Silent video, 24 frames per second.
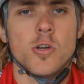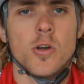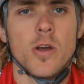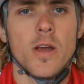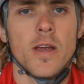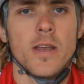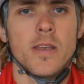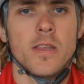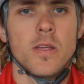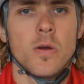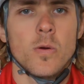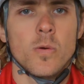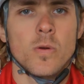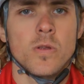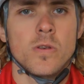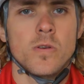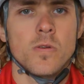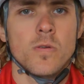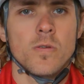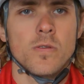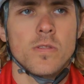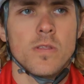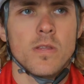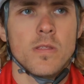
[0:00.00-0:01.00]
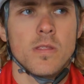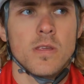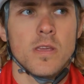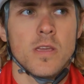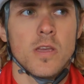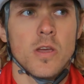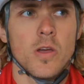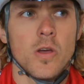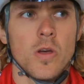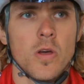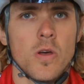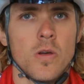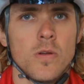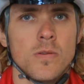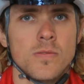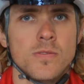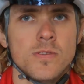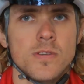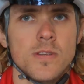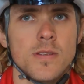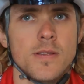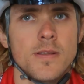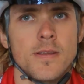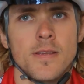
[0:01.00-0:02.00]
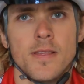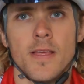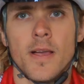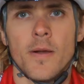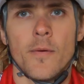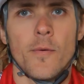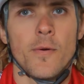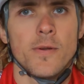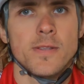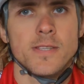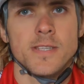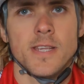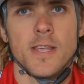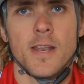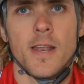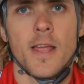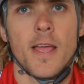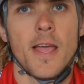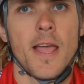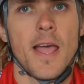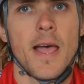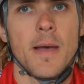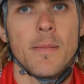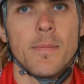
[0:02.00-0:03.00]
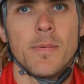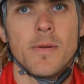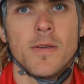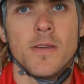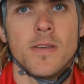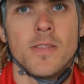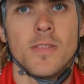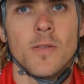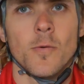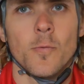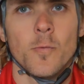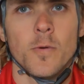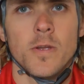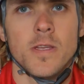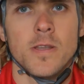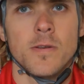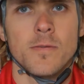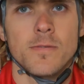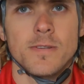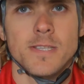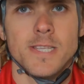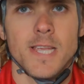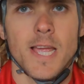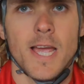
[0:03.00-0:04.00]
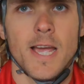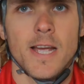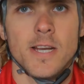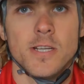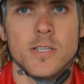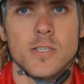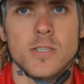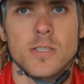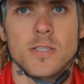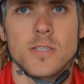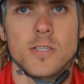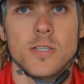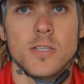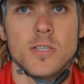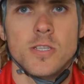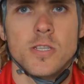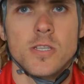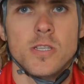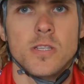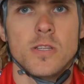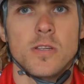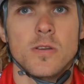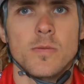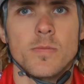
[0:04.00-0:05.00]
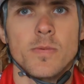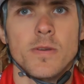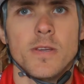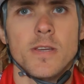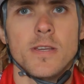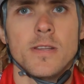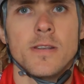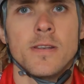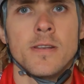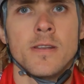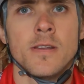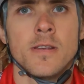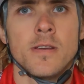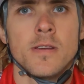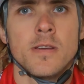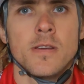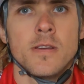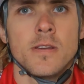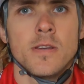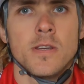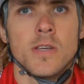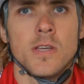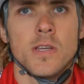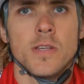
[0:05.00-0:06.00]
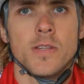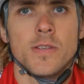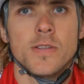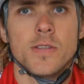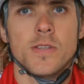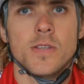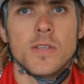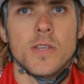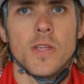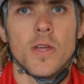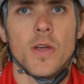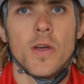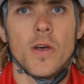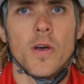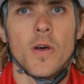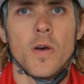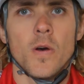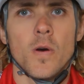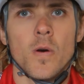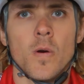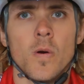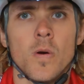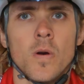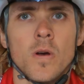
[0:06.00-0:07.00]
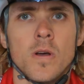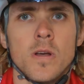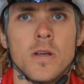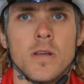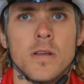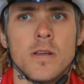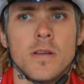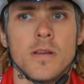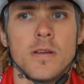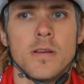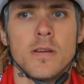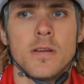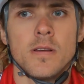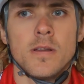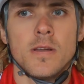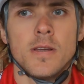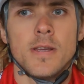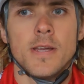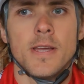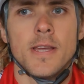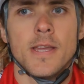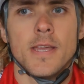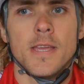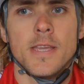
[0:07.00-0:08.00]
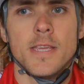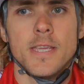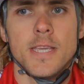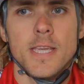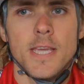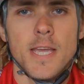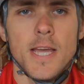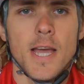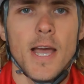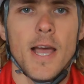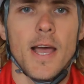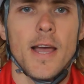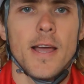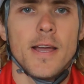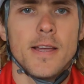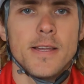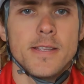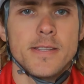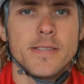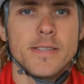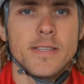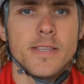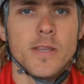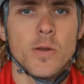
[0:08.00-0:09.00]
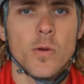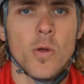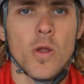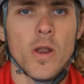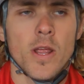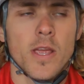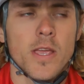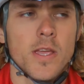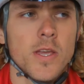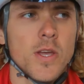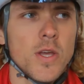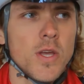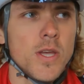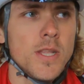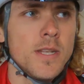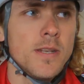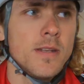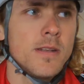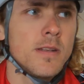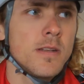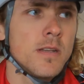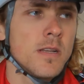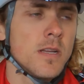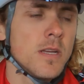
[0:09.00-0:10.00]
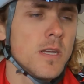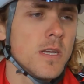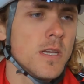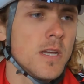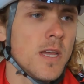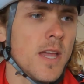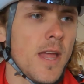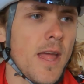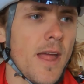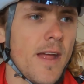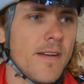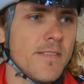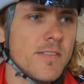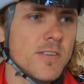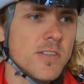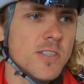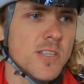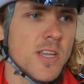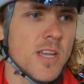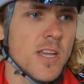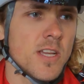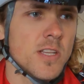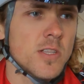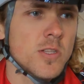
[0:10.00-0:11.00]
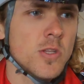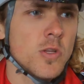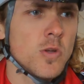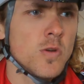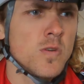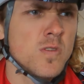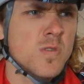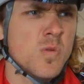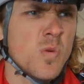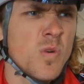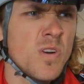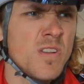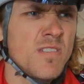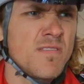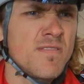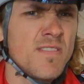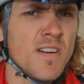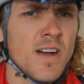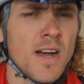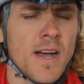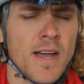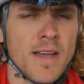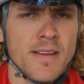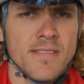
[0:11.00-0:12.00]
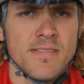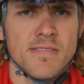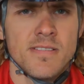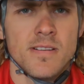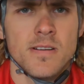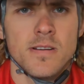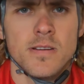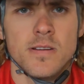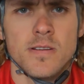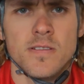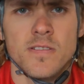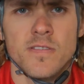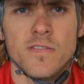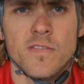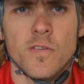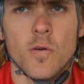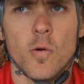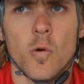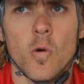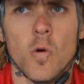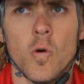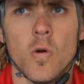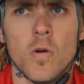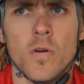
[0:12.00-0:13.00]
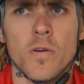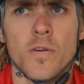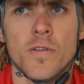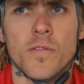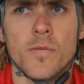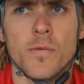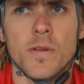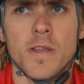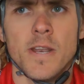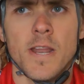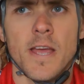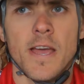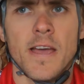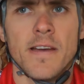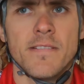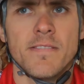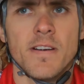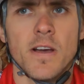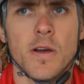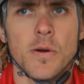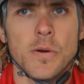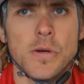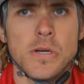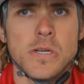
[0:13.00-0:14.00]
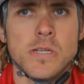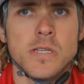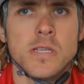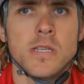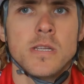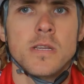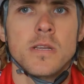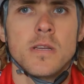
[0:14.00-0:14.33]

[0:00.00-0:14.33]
tried going north on the coast. That wasn't gonna happen. The wind was actually just stupid. So yeah, did what I could. Averaged like two twenty-five for three and a half hours.